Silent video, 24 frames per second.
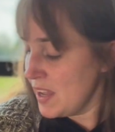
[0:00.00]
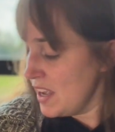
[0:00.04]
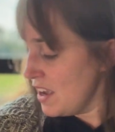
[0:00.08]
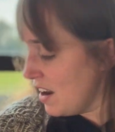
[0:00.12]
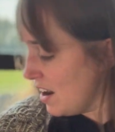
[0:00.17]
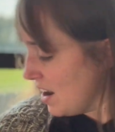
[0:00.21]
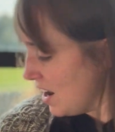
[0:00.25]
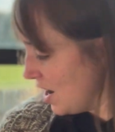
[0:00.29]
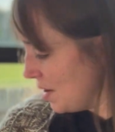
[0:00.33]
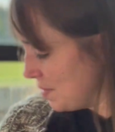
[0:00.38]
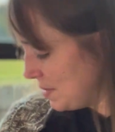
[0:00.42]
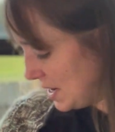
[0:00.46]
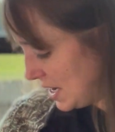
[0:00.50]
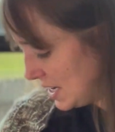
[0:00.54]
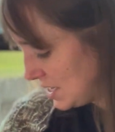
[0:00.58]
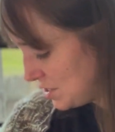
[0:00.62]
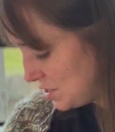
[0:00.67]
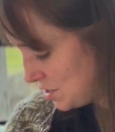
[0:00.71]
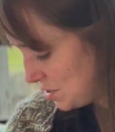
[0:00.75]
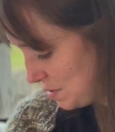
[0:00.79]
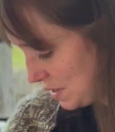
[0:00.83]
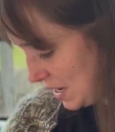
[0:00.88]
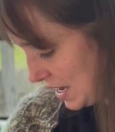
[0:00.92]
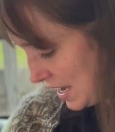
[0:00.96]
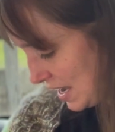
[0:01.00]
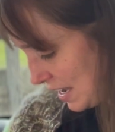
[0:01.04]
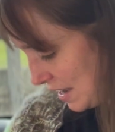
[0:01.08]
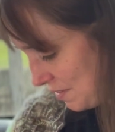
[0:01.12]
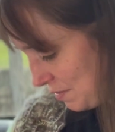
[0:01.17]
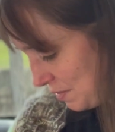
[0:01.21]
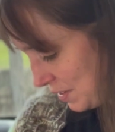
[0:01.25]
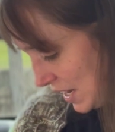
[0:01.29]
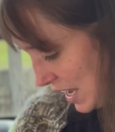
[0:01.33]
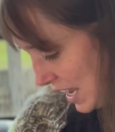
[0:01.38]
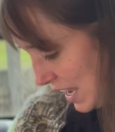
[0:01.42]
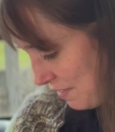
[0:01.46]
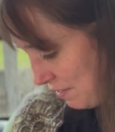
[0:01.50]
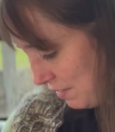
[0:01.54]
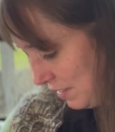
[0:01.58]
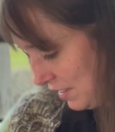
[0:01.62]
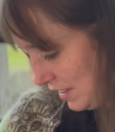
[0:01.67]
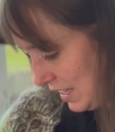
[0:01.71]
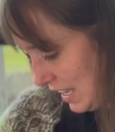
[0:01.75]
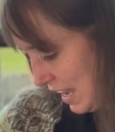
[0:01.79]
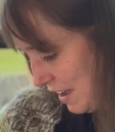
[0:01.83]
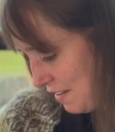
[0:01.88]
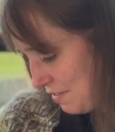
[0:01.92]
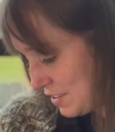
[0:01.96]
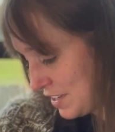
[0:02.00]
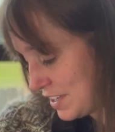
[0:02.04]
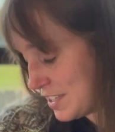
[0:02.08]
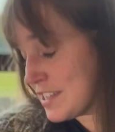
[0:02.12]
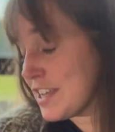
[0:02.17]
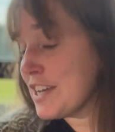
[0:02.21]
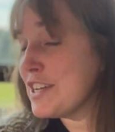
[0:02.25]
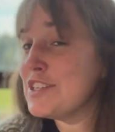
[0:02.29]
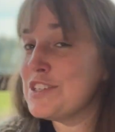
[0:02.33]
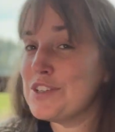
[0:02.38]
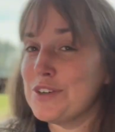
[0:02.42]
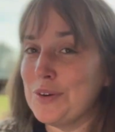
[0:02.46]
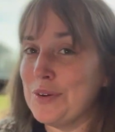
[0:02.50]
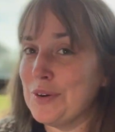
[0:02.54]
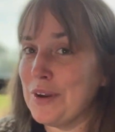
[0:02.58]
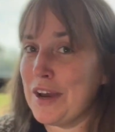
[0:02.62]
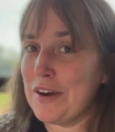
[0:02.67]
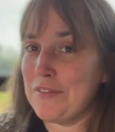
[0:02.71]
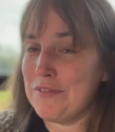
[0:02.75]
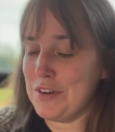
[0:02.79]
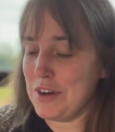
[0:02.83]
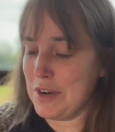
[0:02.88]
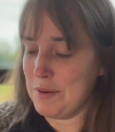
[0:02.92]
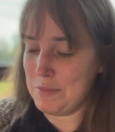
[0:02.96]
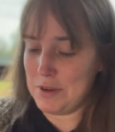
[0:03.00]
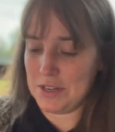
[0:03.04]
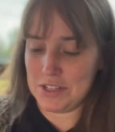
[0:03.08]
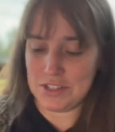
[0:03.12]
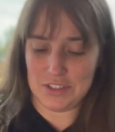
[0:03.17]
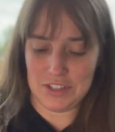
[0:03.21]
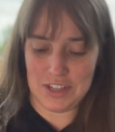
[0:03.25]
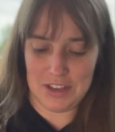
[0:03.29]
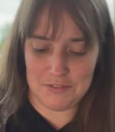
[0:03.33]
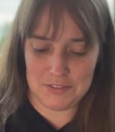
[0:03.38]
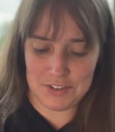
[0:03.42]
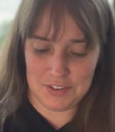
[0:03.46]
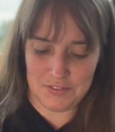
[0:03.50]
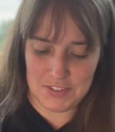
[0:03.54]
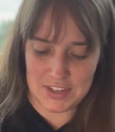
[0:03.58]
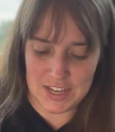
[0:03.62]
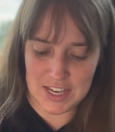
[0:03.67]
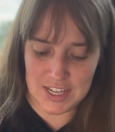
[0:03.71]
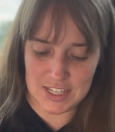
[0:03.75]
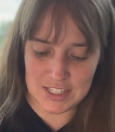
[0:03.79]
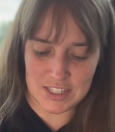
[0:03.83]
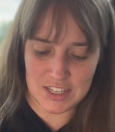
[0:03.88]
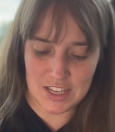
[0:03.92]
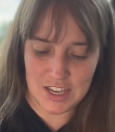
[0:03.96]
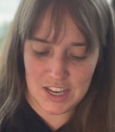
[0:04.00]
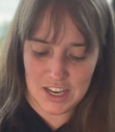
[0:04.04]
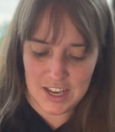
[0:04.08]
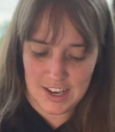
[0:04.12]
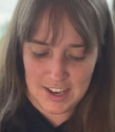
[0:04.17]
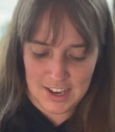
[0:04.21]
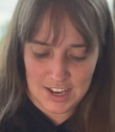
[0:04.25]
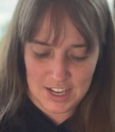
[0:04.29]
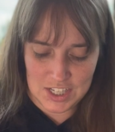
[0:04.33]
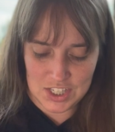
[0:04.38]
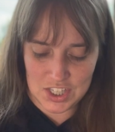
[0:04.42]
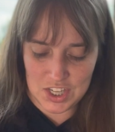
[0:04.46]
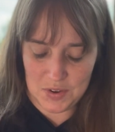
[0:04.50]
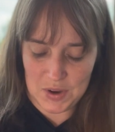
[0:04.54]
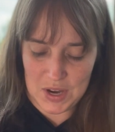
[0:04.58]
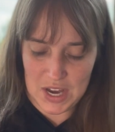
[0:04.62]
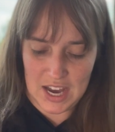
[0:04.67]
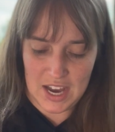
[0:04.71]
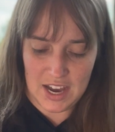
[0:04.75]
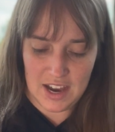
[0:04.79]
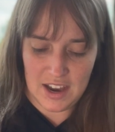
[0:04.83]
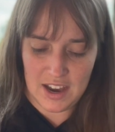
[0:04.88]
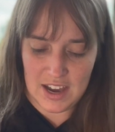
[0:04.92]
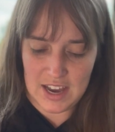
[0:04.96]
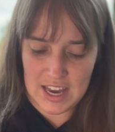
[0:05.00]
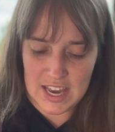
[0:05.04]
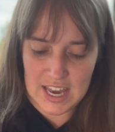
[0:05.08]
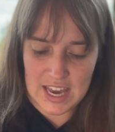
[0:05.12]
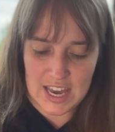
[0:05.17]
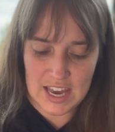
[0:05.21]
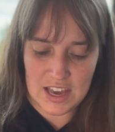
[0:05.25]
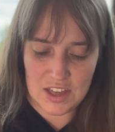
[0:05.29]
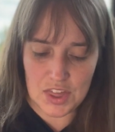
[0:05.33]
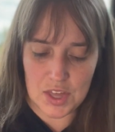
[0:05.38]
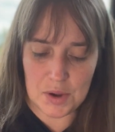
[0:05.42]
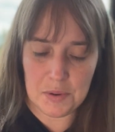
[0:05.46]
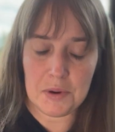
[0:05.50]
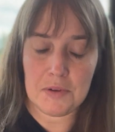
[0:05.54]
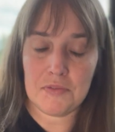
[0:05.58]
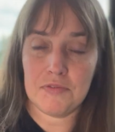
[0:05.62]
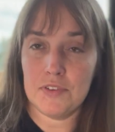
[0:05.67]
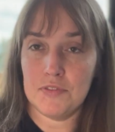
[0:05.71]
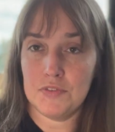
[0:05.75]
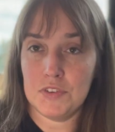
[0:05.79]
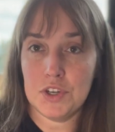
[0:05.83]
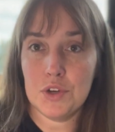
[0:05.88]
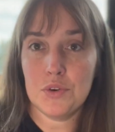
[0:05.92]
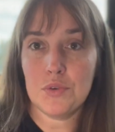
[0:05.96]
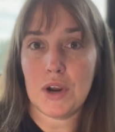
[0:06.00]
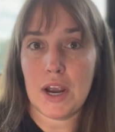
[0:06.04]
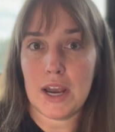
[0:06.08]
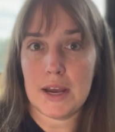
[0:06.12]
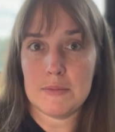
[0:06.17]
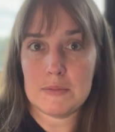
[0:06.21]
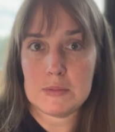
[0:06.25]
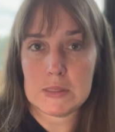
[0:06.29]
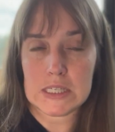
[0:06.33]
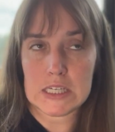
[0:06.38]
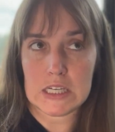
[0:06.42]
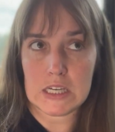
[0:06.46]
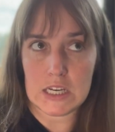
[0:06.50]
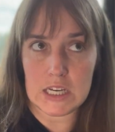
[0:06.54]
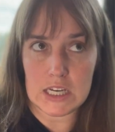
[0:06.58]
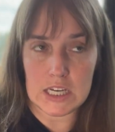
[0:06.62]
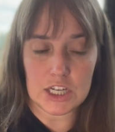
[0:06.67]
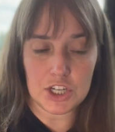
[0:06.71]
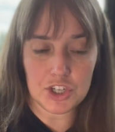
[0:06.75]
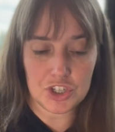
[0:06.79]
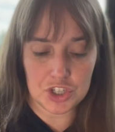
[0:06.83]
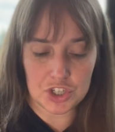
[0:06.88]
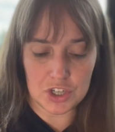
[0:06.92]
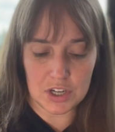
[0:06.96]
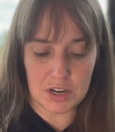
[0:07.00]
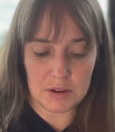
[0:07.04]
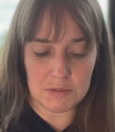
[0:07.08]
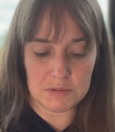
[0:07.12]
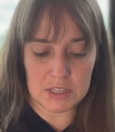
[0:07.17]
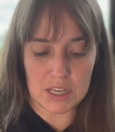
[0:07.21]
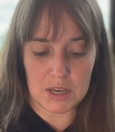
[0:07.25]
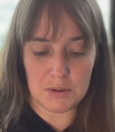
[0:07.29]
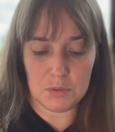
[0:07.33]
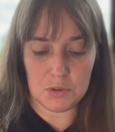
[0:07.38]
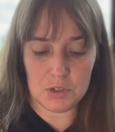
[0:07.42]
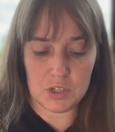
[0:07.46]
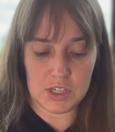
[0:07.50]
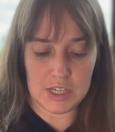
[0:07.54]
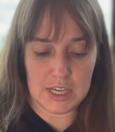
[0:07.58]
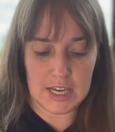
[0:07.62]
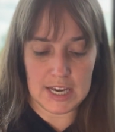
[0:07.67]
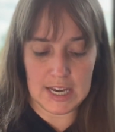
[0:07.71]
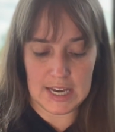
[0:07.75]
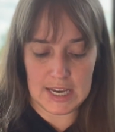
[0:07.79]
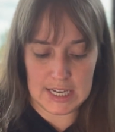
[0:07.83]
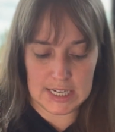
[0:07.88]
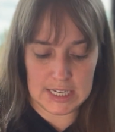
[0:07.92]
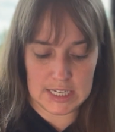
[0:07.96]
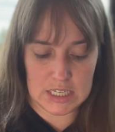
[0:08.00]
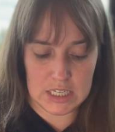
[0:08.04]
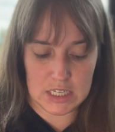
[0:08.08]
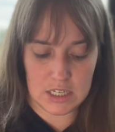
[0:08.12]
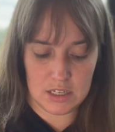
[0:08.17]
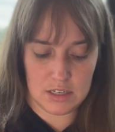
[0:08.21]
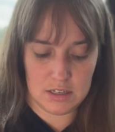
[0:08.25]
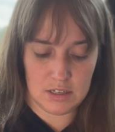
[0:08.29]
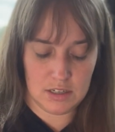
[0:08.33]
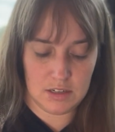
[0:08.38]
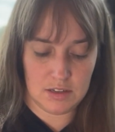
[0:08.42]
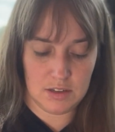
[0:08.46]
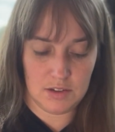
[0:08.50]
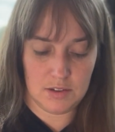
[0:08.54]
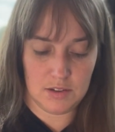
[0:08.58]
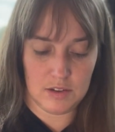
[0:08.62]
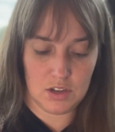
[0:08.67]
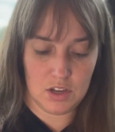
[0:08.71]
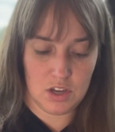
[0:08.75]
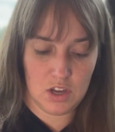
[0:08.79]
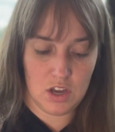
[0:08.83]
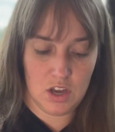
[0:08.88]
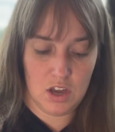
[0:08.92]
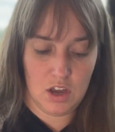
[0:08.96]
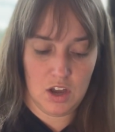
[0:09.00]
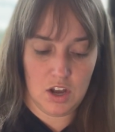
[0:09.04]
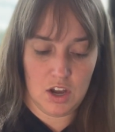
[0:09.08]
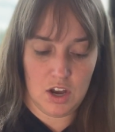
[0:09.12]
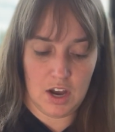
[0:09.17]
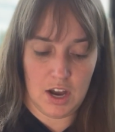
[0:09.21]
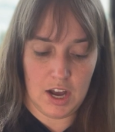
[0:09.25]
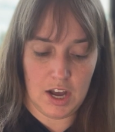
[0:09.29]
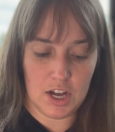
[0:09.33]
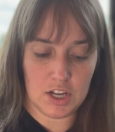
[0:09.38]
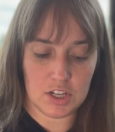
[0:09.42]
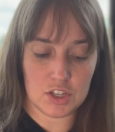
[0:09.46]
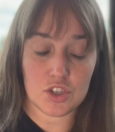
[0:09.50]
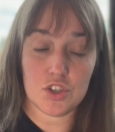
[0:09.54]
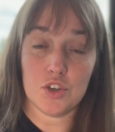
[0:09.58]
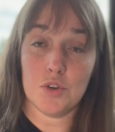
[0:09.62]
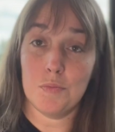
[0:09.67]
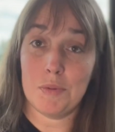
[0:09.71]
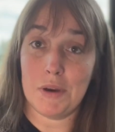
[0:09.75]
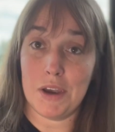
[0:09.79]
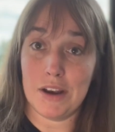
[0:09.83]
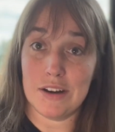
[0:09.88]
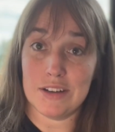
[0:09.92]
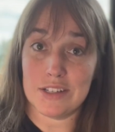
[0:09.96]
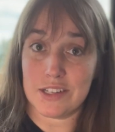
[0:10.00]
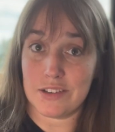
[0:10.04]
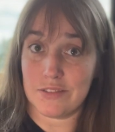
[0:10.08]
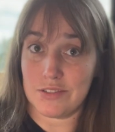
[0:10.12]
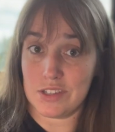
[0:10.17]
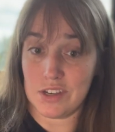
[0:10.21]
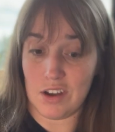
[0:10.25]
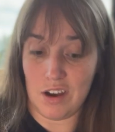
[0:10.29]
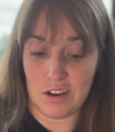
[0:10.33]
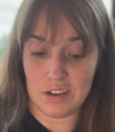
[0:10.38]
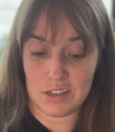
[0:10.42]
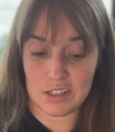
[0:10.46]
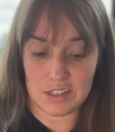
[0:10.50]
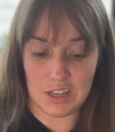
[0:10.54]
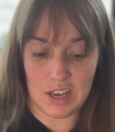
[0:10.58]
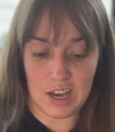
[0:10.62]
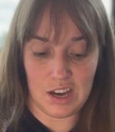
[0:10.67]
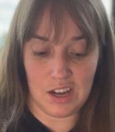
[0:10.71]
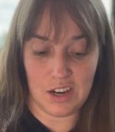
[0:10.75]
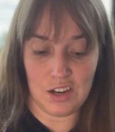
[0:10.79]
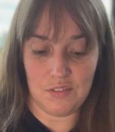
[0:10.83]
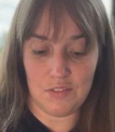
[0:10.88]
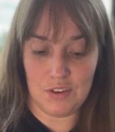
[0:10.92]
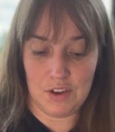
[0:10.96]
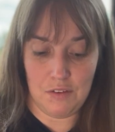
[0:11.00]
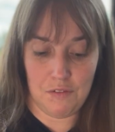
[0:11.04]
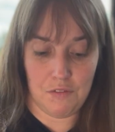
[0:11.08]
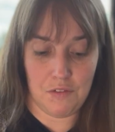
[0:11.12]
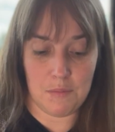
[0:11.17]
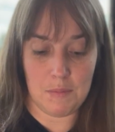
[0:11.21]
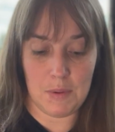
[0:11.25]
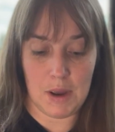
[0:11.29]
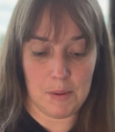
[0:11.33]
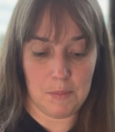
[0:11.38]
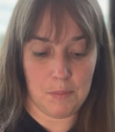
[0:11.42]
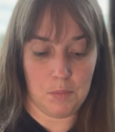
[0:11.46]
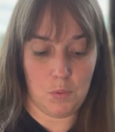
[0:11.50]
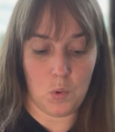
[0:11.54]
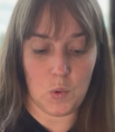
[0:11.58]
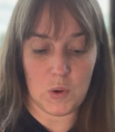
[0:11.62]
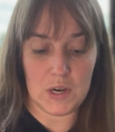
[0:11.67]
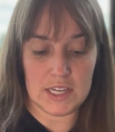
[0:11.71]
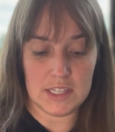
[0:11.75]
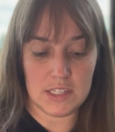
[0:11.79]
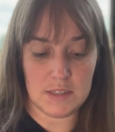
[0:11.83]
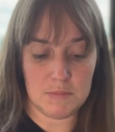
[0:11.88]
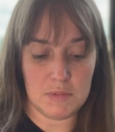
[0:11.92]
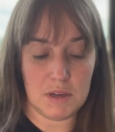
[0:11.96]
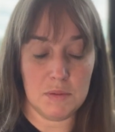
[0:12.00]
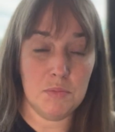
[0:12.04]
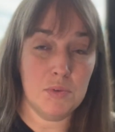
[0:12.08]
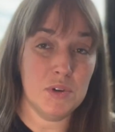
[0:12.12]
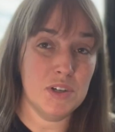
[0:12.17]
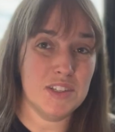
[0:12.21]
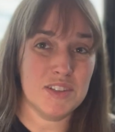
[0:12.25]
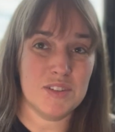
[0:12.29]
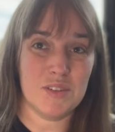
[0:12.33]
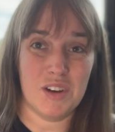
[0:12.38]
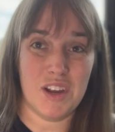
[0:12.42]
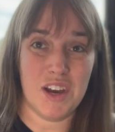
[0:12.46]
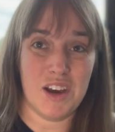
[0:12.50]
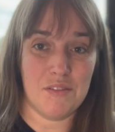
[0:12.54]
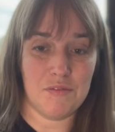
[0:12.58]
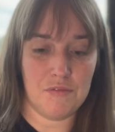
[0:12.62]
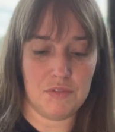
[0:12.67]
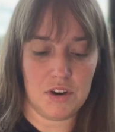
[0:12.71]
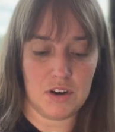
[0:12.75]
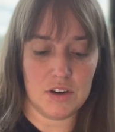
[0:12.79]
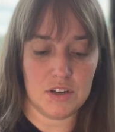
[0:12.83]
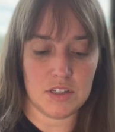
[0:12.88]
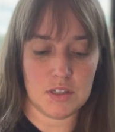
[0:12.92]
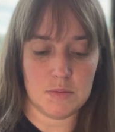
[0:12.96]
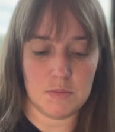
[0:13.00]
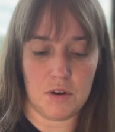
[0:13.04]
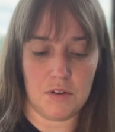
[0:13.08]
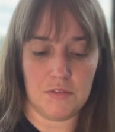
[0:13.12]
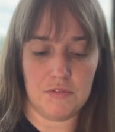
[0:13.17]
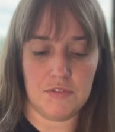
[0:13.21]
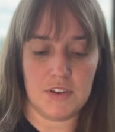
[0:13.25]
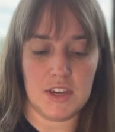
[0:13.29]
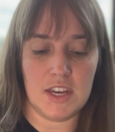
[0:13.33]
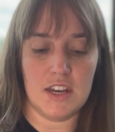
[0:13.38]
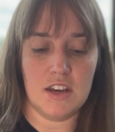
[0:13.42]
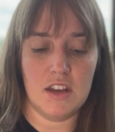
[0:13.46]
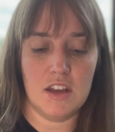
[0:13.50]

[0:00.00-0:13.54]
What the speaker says: And I do have what I have left, because I don't have very much left of these. So they were 50 grams each, and I was able to get 2 pairs of socks out of it for my boys, and my boys don't have very small feet.